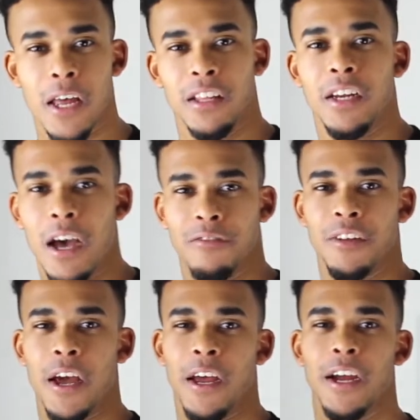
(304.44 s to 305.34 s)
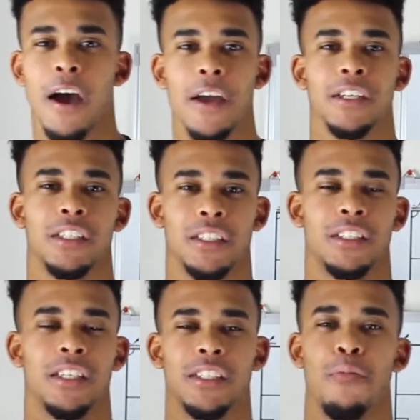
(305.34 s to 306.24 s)
that lead after that, it kind of just
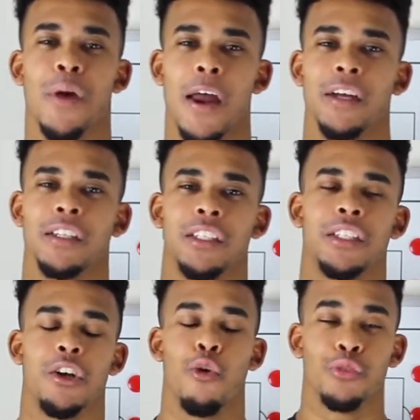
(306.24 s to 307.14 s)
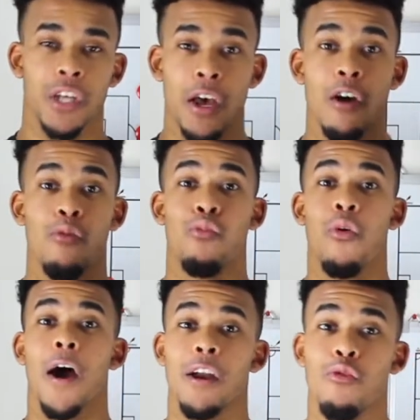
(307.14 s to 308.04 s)
systematically shows
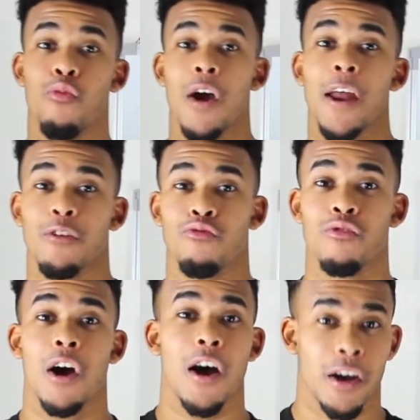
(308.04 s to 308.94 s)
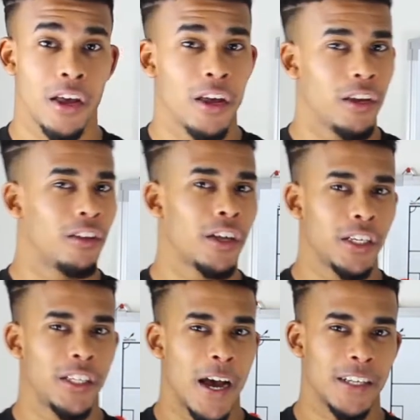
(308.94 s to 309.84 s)
what went wrong. You look at the
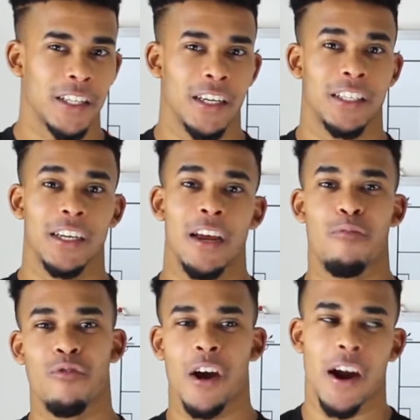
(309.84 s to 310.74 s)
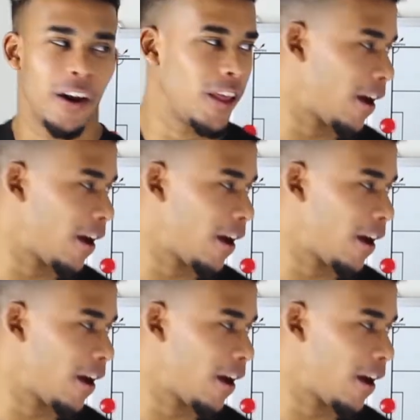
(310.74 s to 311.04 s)
chance that they did get prior to